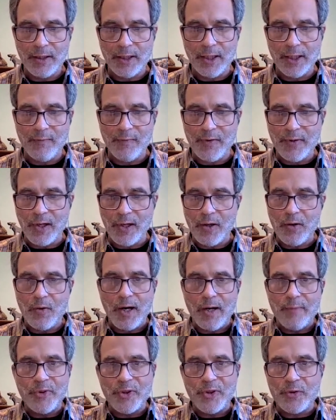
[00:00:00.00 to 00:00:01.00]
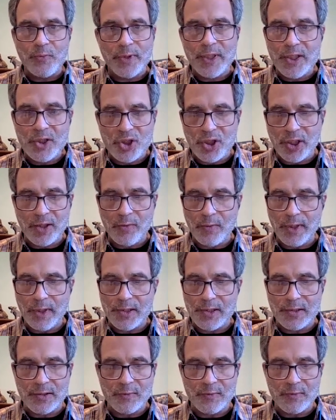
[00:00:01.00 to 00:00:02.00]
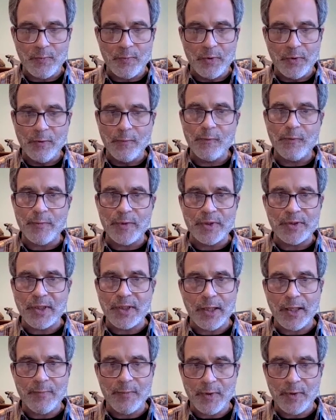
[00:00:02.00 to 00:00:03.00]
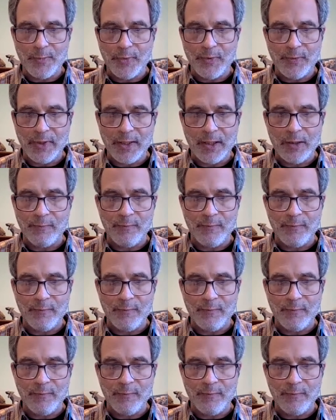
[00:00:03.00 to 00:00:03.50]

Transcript: even though I'm 3 generations removed from the time of the potato